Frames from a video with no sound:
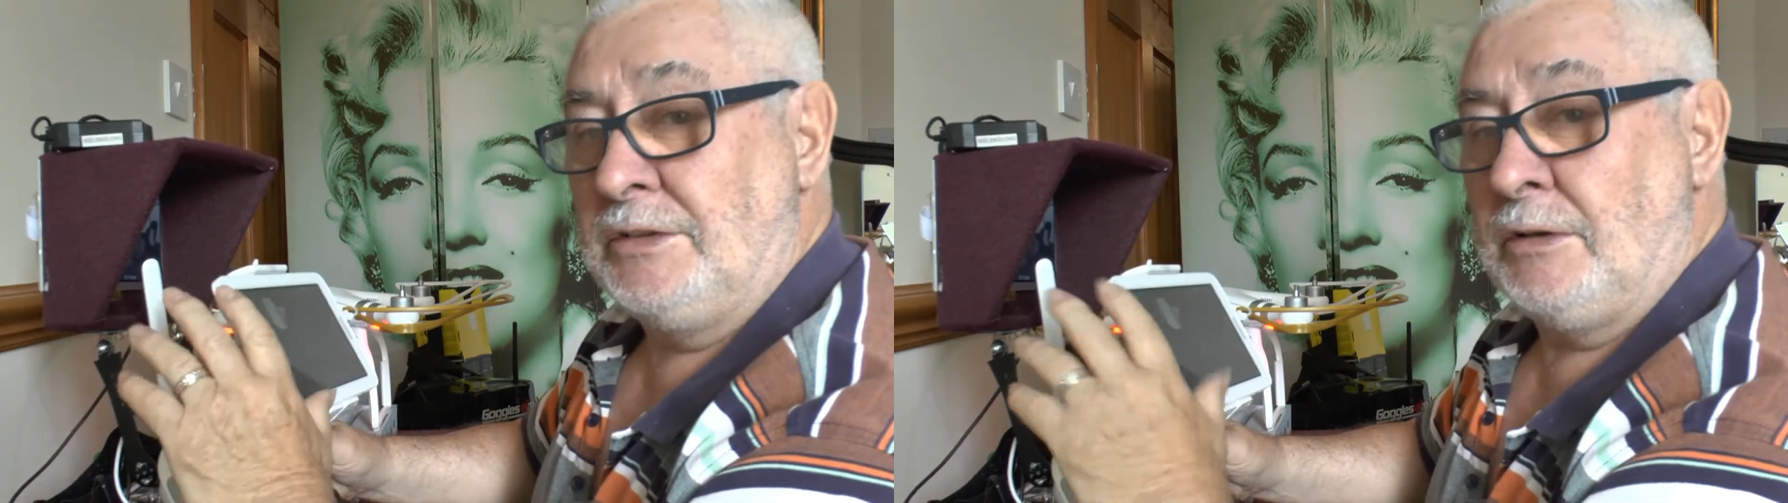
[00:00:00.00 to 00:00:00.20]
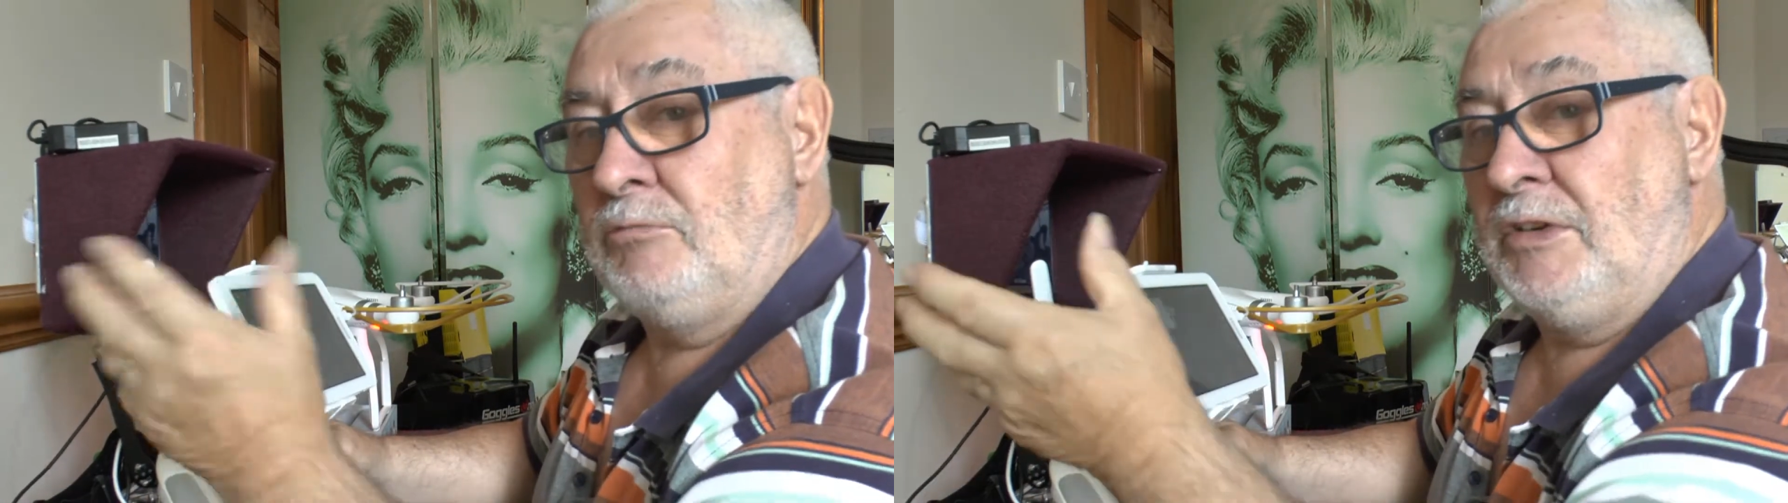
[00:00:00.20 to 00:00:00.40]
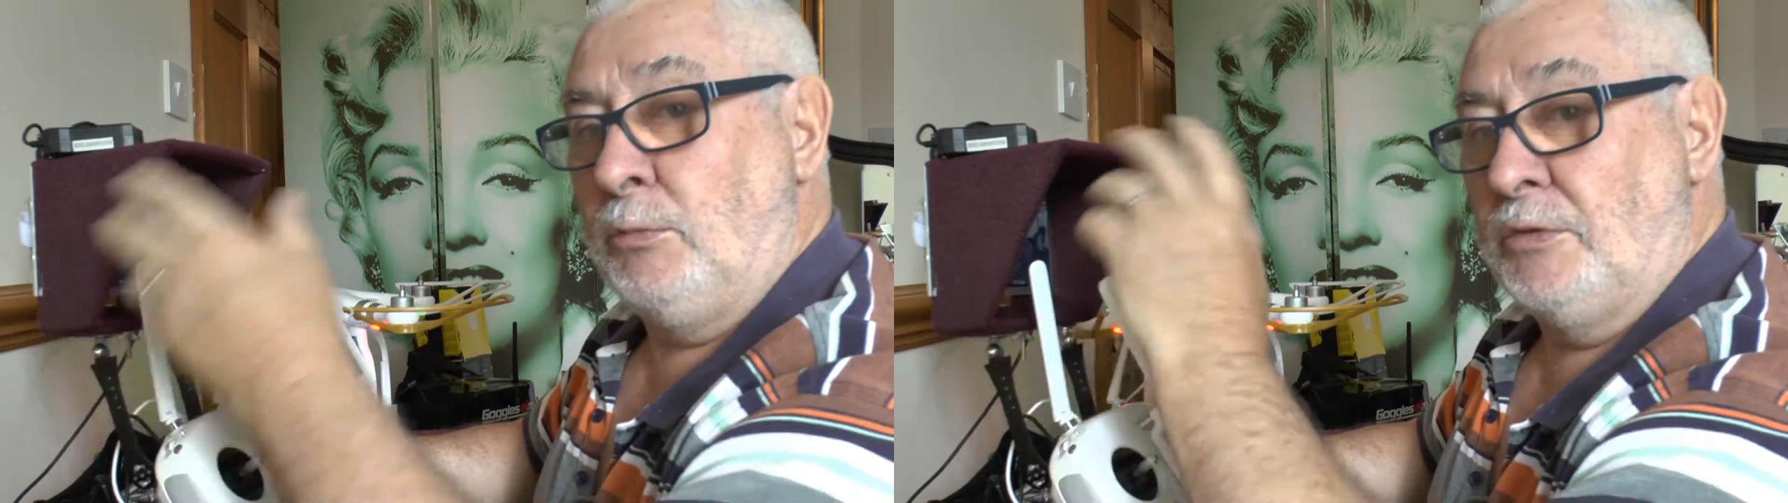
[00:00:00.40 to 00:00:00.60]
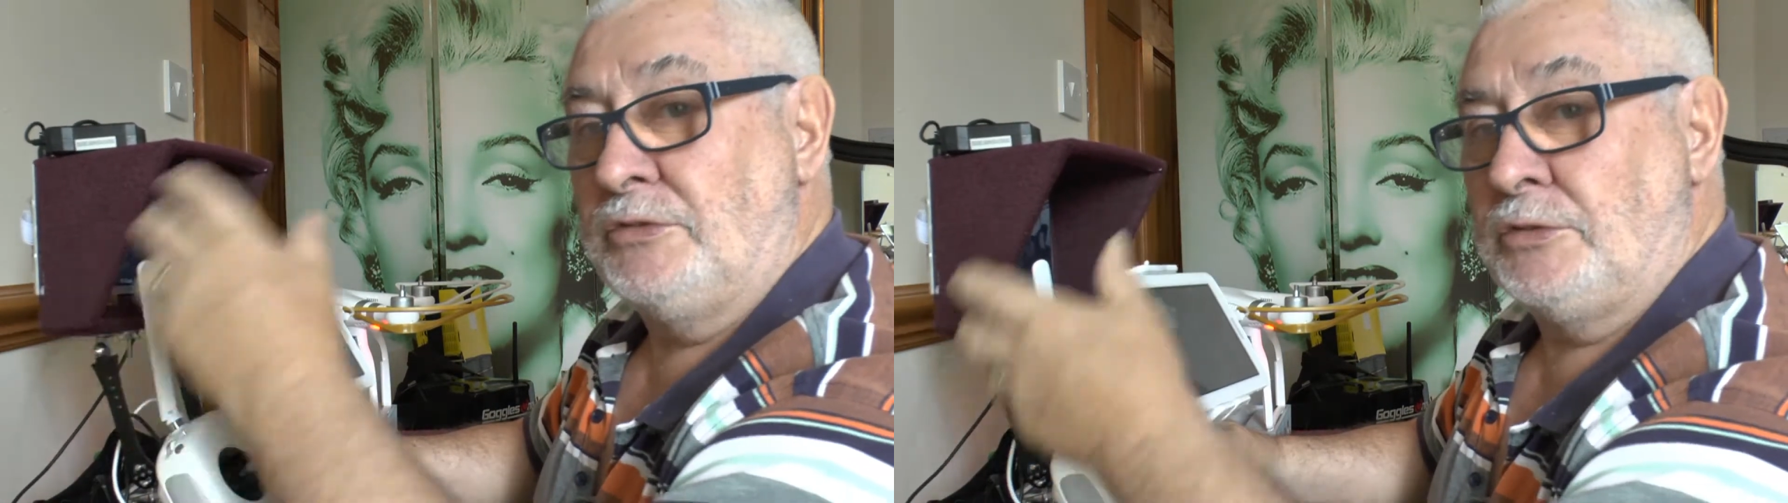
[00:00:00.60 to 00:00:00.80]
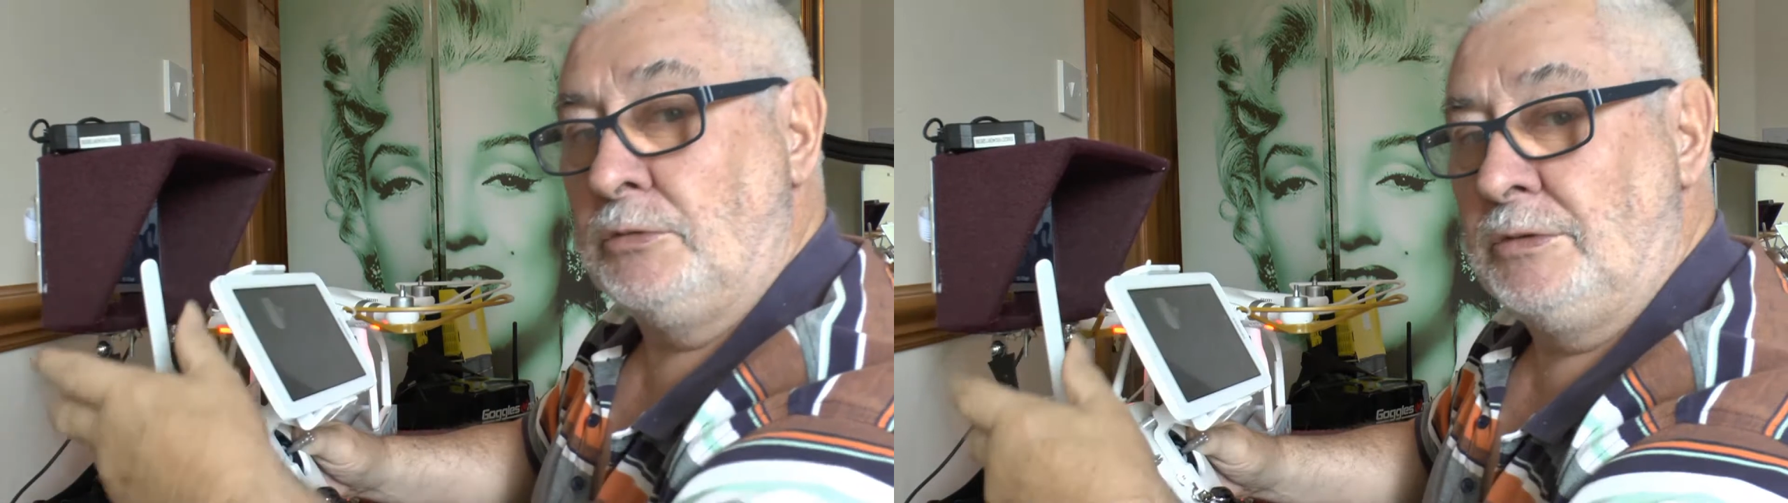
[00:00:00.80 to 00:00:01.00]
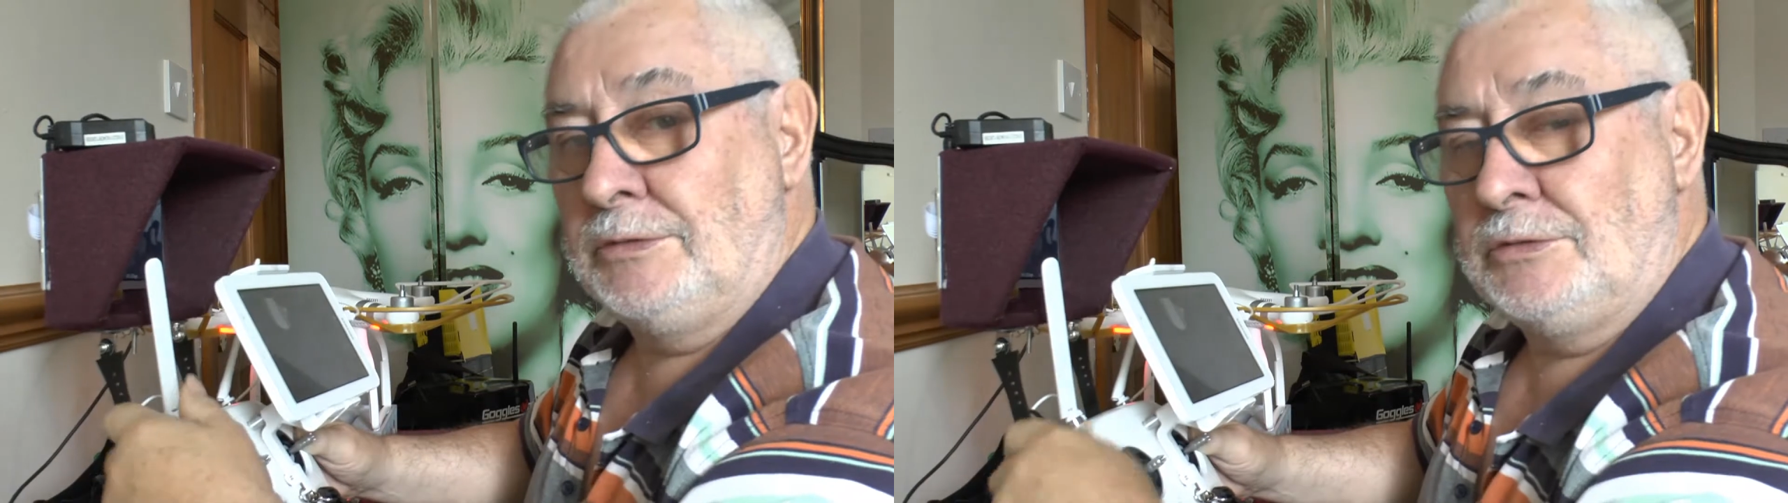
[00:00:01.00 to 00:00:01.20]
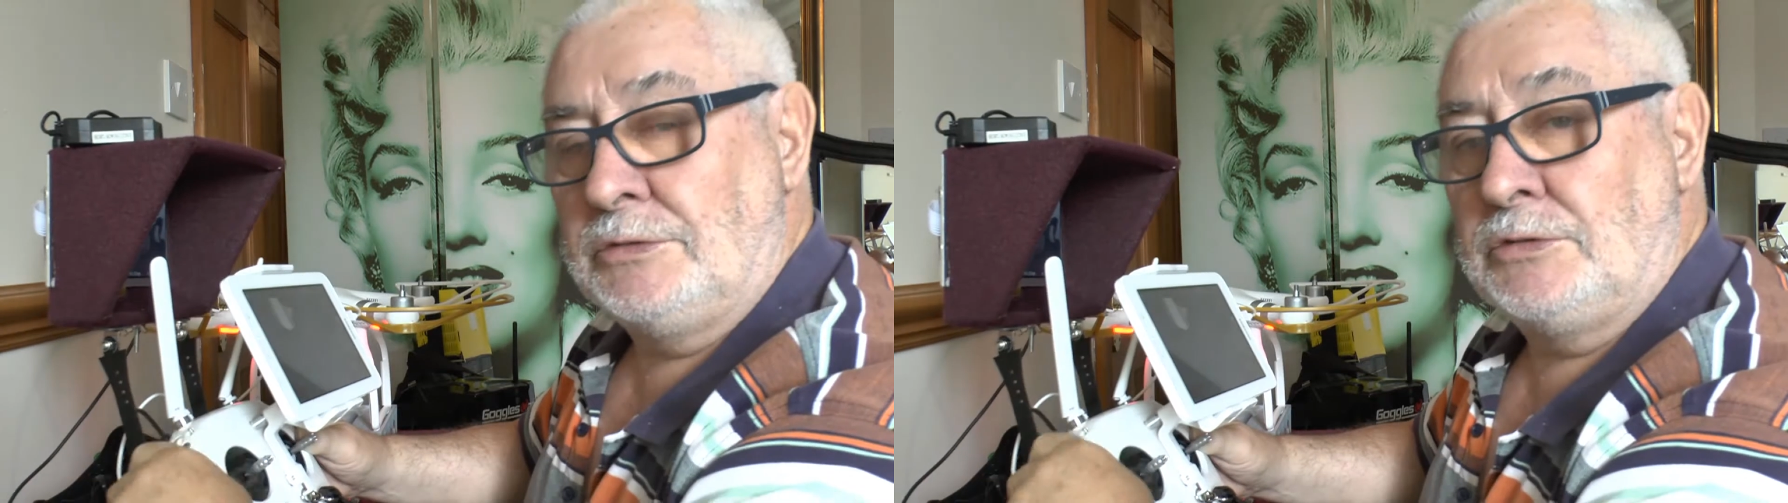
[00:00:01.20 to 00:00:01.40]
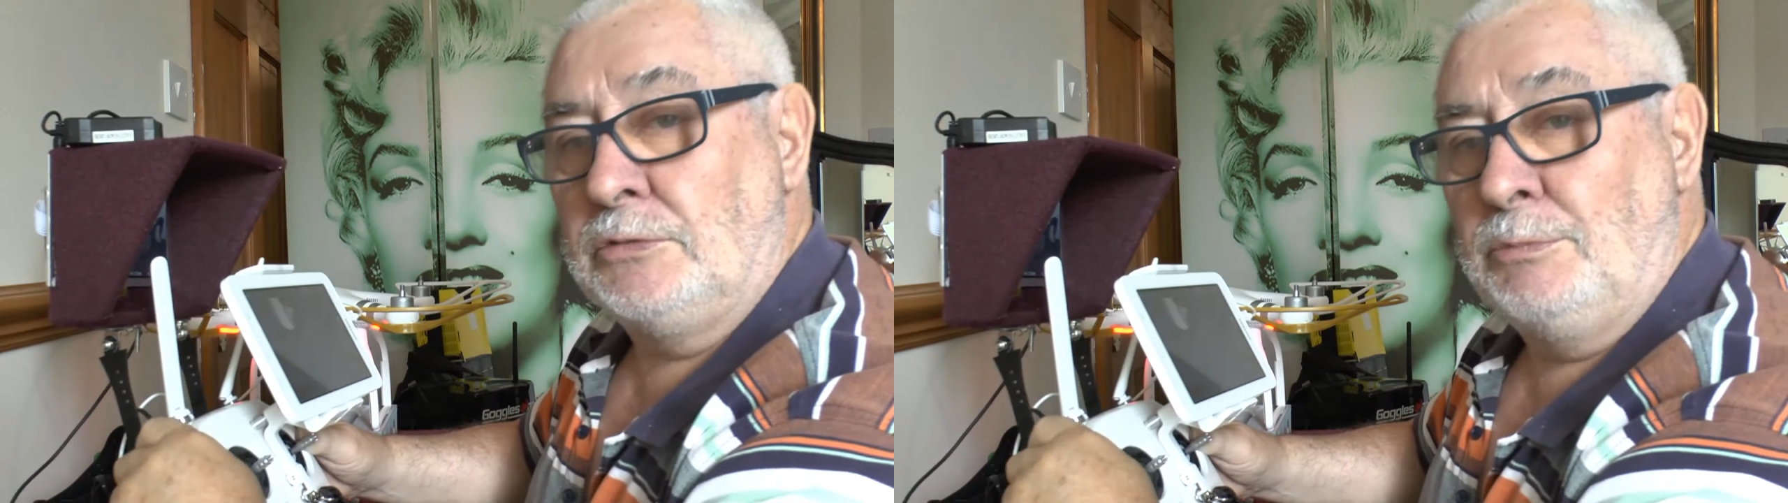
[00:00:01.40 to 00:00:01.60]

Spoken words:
don't really want two